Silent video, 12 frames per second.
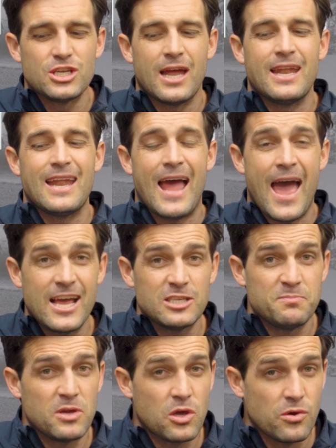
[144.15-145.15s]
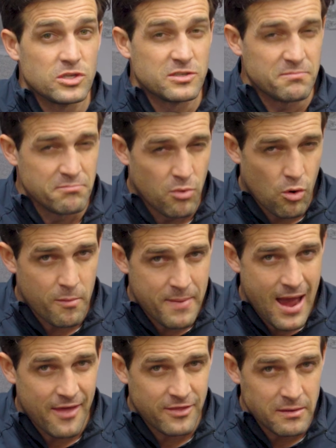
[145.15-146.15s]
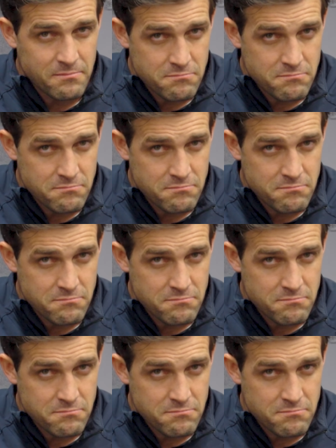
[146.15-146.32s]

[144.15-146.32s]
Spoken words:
and it has because more about the